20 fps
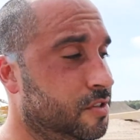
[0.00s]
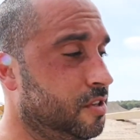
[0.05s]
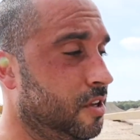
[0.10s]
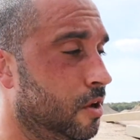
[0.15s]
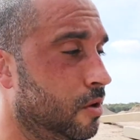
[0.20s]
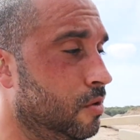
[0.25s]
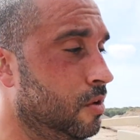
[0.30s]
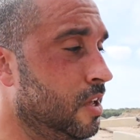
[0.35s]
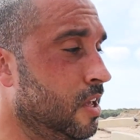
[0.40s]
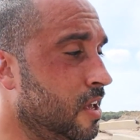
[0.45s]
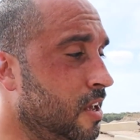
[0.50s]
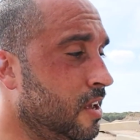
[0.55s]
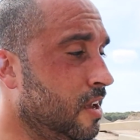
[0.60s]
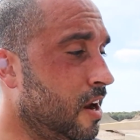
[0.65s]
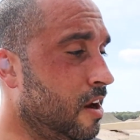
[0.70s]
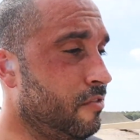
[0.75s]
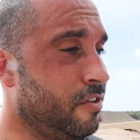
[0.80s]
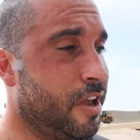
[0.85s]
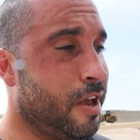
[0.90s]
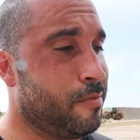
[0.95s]
So
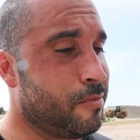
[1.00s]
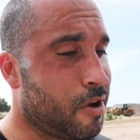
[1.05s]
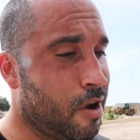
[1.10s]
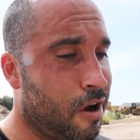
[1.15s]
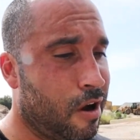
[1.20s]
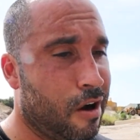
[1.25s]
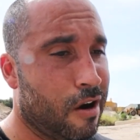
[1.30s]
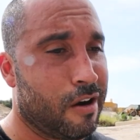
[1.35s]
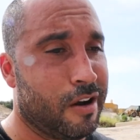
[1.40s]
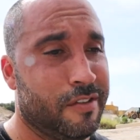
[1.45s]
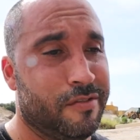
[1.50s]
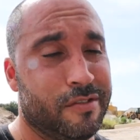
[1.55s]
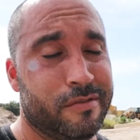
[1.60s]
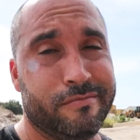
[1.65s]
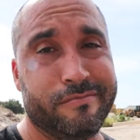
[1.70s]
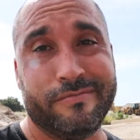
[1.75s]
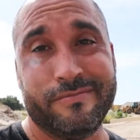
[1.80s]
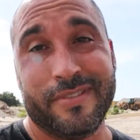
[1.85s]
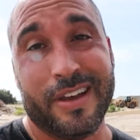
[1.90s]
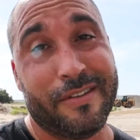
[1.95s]
every M car,
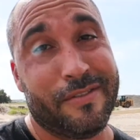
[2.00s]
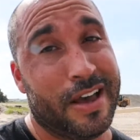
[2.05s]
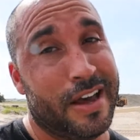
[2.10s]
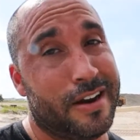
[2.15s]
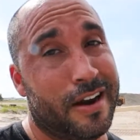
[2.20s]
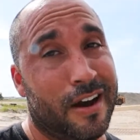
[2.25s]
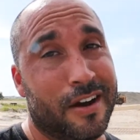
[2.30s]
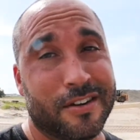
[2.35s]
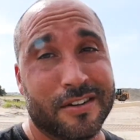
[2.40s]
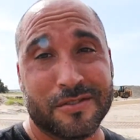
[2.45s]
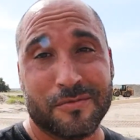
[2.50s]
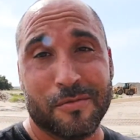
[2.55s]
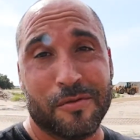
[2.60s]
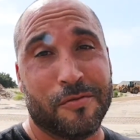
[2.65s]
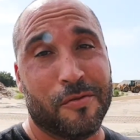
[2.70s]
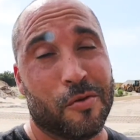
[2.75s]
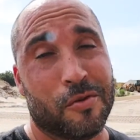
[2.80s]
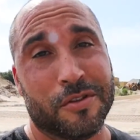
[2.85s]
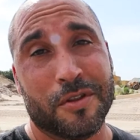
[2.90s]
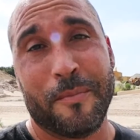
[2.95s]
even I've had Hondas
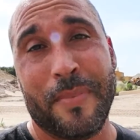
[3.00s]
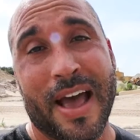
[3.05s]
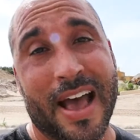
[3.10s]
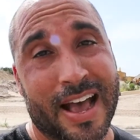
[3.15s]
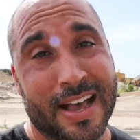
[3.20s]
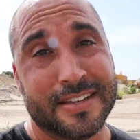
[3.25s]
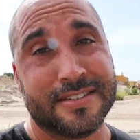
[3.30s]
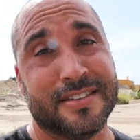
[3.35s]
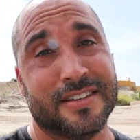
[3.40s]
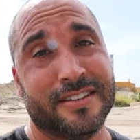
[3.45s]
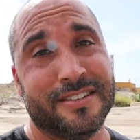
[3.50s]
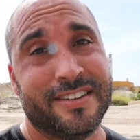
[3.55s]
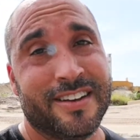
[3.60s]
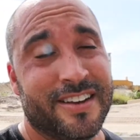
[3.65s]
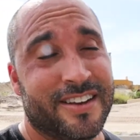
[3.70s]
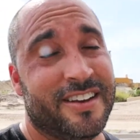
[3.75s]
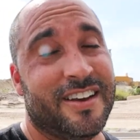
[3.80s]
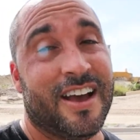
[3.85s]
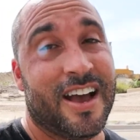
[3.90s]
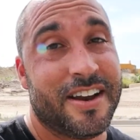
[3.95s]
before in the past, and
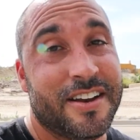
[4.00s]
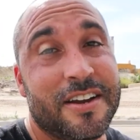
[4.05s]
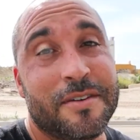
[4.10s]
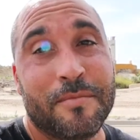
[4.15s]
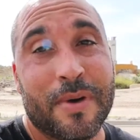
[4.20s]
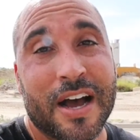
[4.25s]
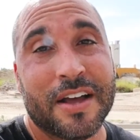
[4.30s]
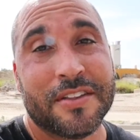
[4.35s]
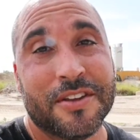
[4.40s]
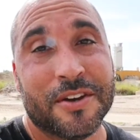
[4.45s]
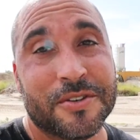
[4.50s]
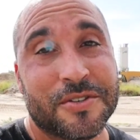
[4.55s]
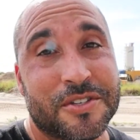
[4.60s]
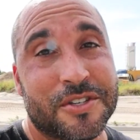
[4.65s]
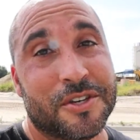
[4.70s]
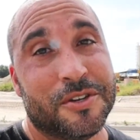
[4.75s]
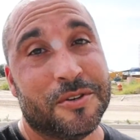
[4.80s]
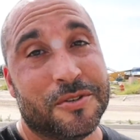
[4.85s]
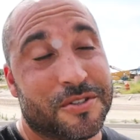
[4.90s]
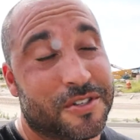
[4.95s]
I did mod those
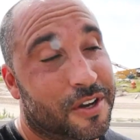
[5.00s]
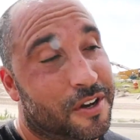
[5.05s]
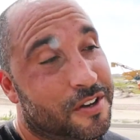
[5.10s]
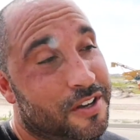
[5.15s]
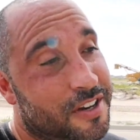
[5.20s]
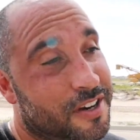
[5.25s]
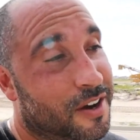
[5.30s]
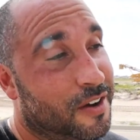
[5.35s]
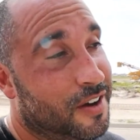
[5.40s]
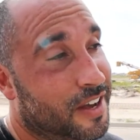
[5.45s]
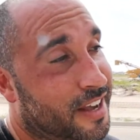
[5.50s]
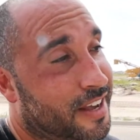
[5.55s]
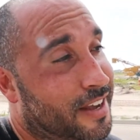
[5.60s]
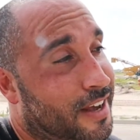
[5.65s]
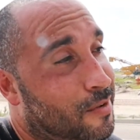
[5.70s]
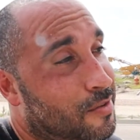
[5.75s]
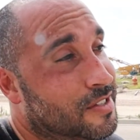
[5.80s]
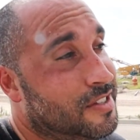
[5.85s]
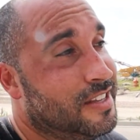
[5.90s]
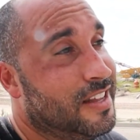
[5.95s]
too. So, you know, hey,
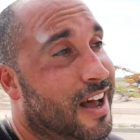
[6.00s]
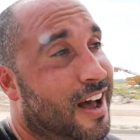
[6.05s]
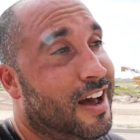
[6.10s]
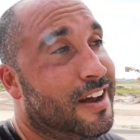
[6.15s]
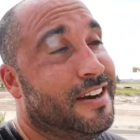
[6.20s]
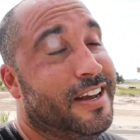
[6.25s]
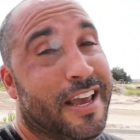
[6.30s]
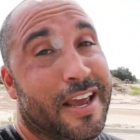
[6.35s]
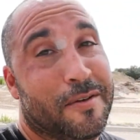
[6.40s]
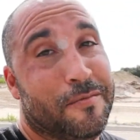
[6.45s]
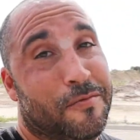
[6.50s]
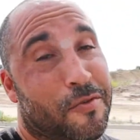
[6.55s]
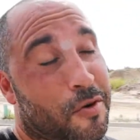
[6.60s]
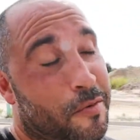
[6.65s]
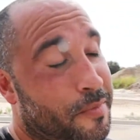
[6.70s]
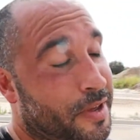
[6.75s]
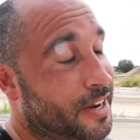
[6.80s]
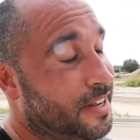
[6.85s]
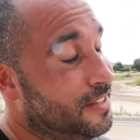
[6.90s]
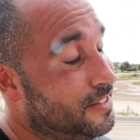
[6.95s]
I was in the Honda game for a
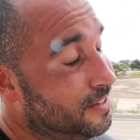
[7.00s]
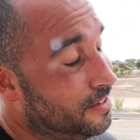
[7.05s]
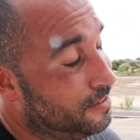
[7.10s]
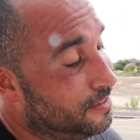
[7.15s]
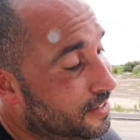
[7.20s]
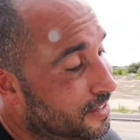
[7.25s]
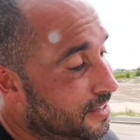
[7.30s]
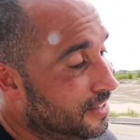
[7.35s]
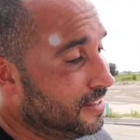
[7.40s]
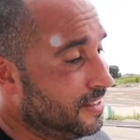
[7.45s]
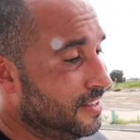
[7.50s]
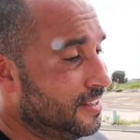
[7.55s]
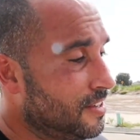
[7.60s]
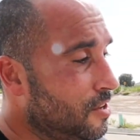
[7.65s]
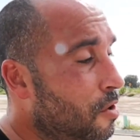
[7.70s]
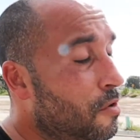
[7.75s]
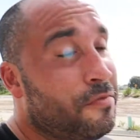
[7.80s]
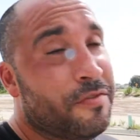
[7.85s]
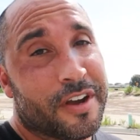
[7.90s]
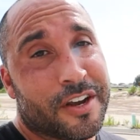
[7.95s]
minute, so
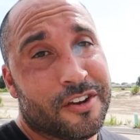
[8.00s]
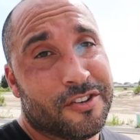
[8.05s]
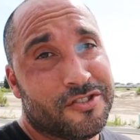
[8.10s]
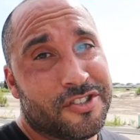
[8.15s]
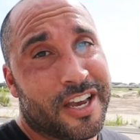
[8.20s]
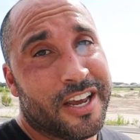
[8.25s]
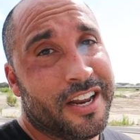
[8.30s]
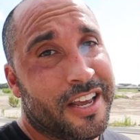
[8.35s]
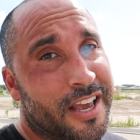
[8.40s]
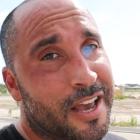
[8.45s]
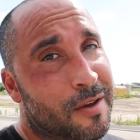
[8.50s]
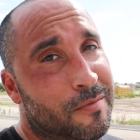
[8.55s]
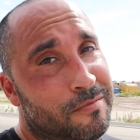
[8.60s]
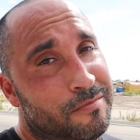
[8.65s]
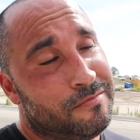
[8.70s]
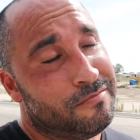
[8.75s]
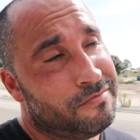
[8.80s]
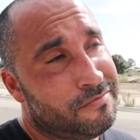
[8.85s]
go figure. JDM,